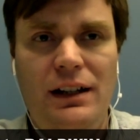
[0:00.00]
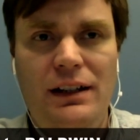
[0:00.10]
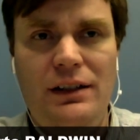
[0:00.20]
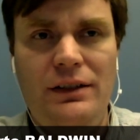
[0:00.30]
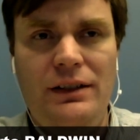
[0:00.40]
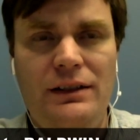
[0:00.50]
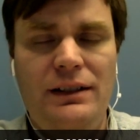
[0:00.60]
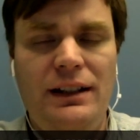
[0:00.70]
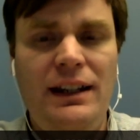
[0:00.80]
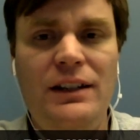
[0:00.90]
you know the, the,
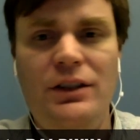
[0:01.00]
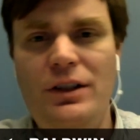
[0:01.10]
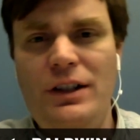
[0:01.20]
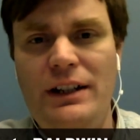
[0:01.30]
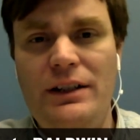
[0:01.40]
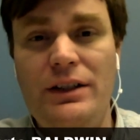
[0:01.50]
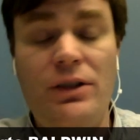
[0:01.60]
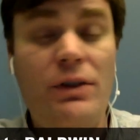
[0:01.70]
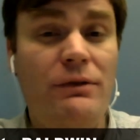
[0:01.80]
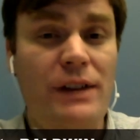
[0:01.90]
the, Kindle and the
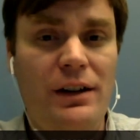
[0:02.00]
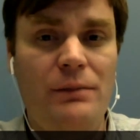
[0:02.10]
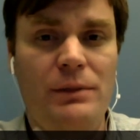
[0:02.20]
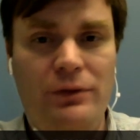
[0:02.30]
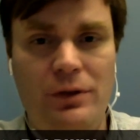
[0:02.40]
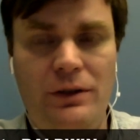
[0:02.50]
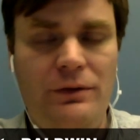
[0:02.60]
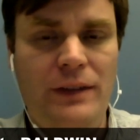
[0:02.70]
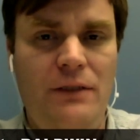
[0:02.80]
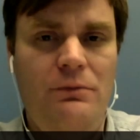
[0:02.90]
Sony Reader before
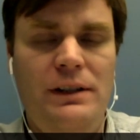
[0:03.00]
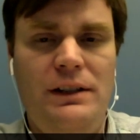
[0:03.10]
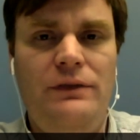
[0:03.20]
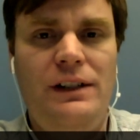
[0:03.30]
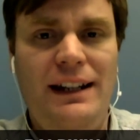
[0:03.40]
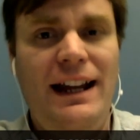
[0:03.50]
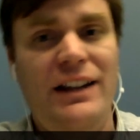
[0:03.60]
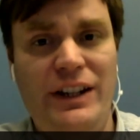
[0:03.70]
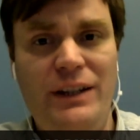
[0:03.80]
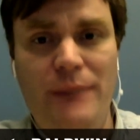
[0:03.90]
they went defunct. It
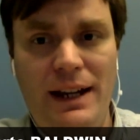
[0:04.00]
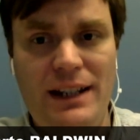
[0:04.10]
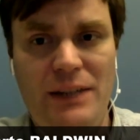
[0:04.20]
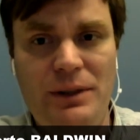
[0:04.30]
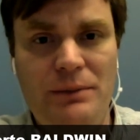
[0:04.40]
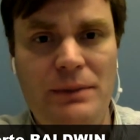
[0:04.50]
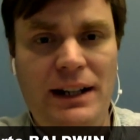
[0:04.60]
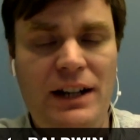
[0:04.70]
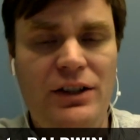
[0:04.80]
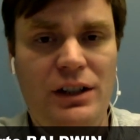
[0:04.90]
actually had the best
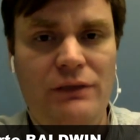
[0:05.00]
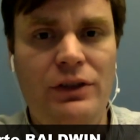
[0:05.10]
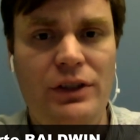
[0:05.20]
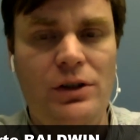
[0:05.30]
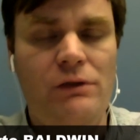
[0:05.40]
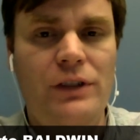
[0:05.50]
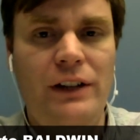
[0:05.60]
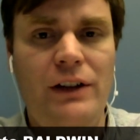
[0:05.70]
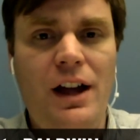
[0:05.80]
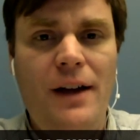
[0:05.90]
implementation of using
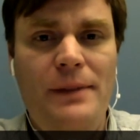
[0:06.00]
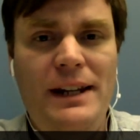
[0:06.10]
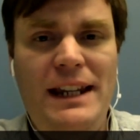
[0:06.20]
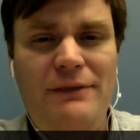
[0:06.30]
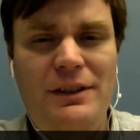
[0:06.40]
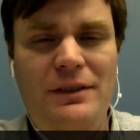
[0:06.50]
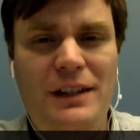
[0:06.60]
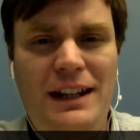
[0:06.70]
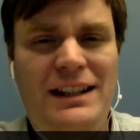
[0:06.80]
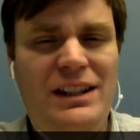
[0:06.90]
Overdrive, but even
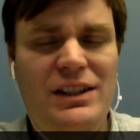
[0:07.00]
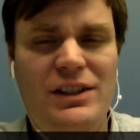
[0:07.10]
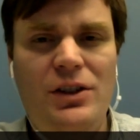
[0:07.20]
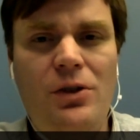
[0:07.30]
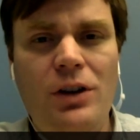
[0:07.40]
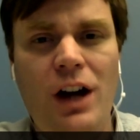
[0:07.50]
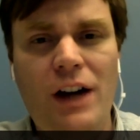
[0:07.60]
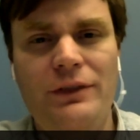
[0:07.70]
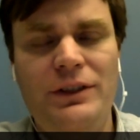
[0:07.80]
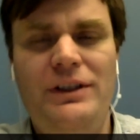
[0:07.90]
it's so
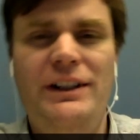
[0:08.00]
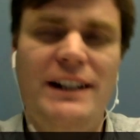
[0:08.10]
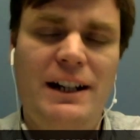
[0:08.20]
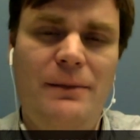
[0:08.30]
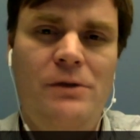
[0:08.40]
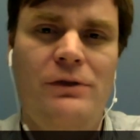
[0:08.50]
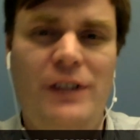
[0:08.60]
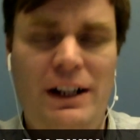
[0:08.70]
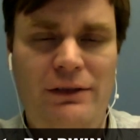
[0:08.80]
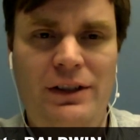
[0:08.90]
convoluted to set up
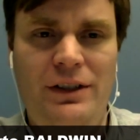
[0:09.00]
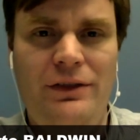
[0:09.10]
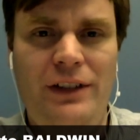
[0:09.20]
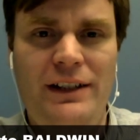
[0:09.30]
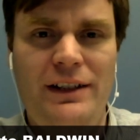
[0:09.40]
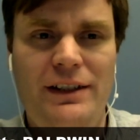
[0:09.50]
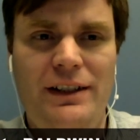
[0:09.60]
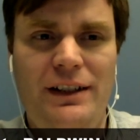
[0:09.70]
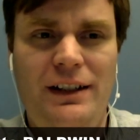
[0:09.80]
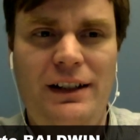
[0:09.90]
Overdrive on your
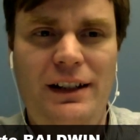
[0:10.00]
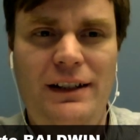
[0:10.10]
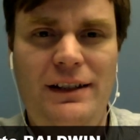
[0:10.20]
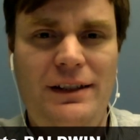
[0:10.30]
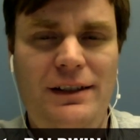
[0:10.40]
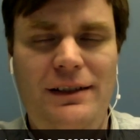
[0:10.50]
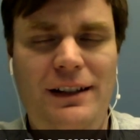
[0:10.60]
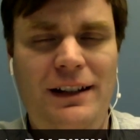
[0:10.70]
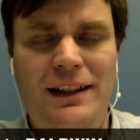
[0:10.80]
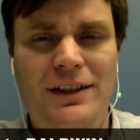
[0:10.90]
devices. It's
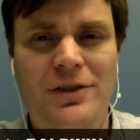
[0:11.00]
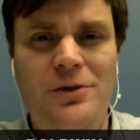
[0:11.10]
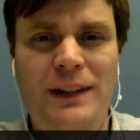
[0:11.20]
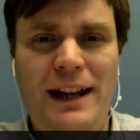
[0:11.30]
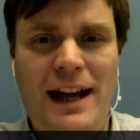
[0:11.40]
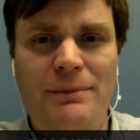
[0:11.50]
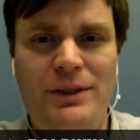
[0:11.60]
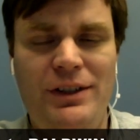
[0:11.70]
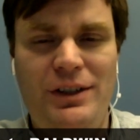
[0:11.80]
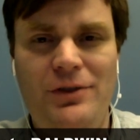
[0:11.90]
and, and the Hoopla app
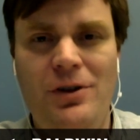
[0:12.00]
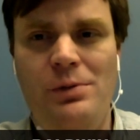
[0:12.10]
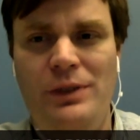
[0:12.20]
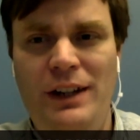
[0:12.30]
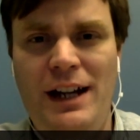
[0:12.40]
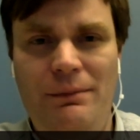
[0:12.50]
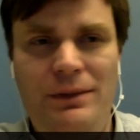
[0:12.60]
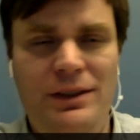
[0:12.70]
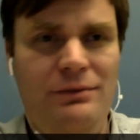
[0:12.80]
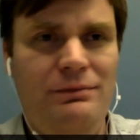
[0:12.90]
is just you open the app,
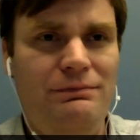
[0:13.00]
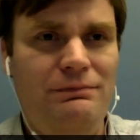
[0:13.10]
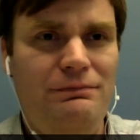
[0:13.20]
you